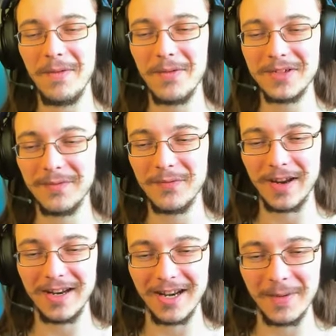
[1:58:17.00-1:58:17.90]
you ever seen
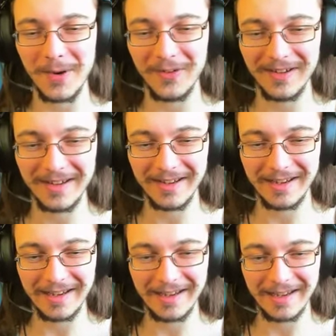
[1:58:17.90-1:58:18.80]
Finding Nemo?
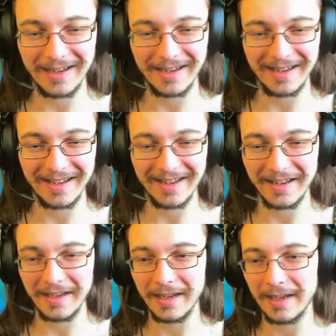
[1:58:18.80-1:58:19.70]

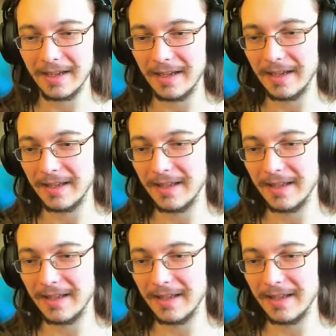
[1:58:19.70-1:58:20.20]
Yes.